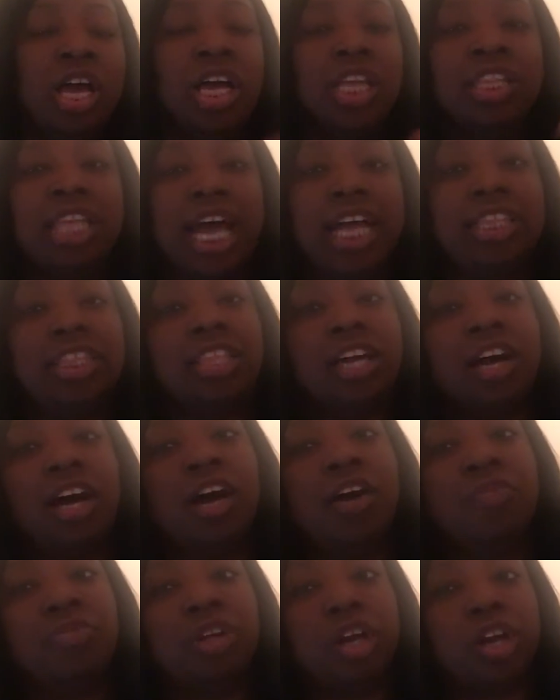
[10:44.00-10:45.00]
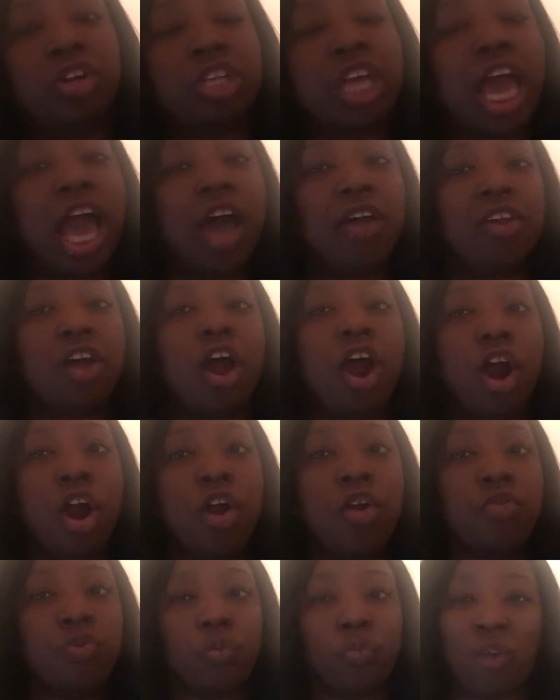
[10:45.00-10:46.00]
like the down to
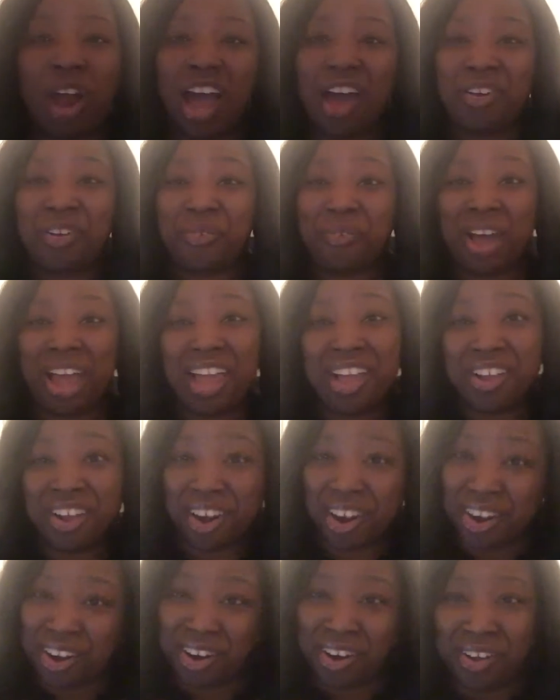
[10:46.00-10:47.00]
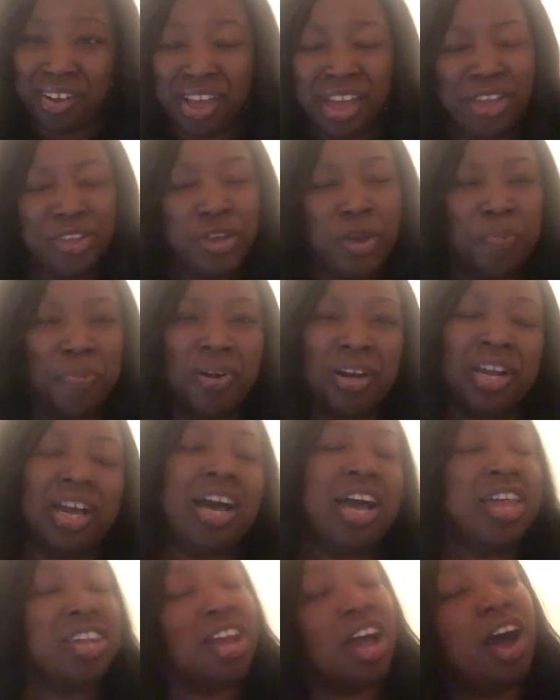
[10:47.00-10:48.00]
earth, round the way girl, you put
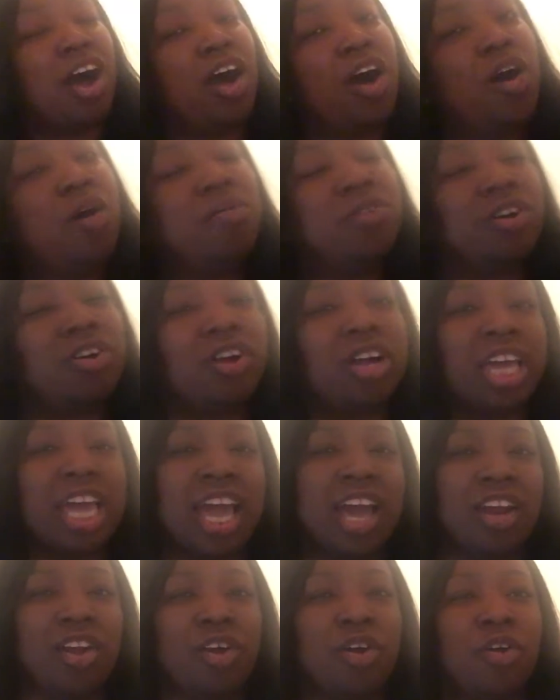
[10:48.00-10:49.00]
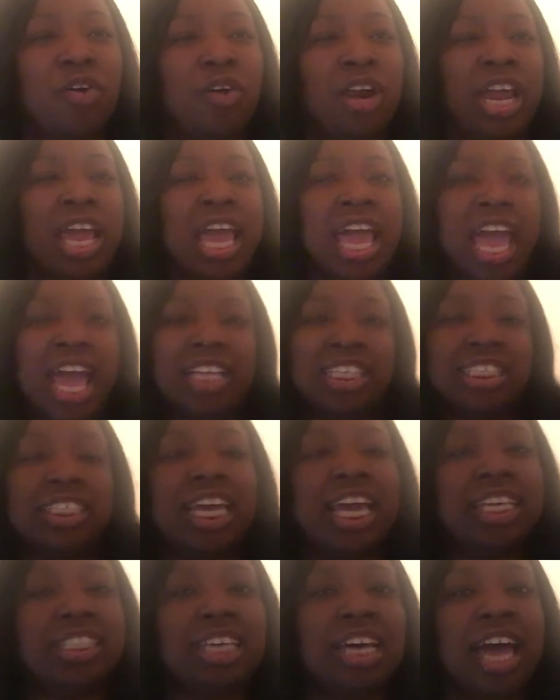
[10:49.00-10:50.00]
her in the homegirl category and
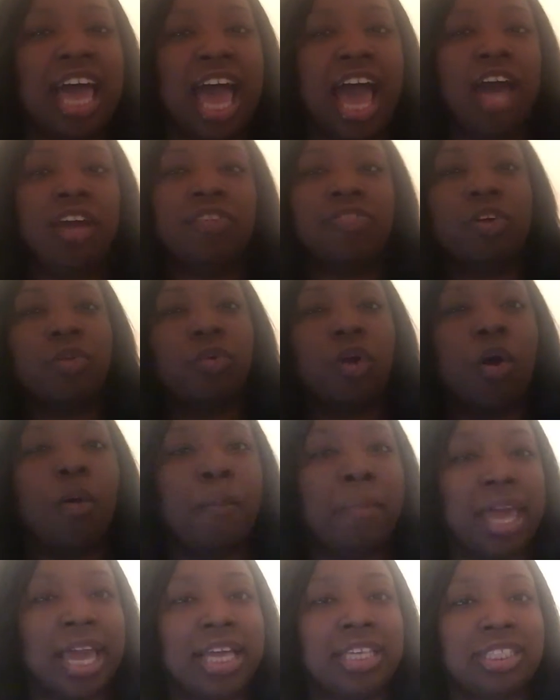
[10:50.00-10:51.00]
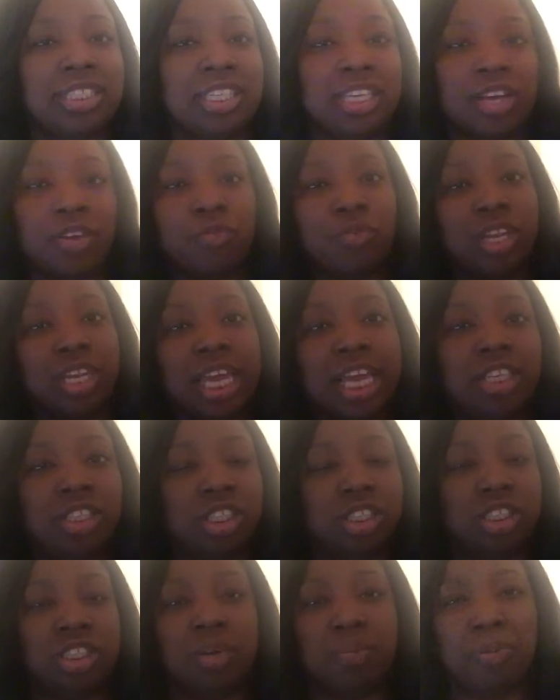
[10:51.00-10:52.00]
just X her out of the romantic
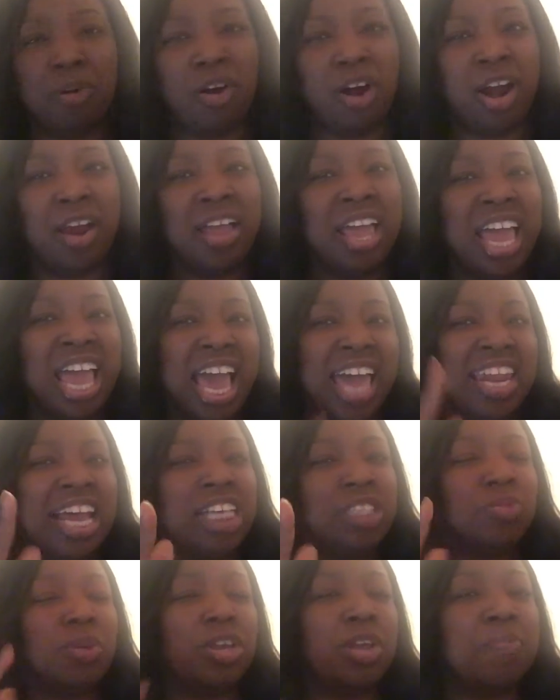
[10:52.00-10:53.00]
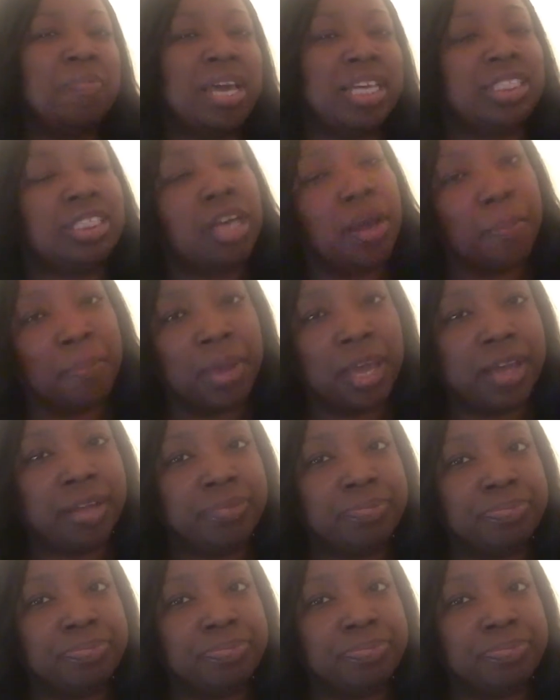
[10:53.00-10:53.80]
relationship part, and that's where you mess up at.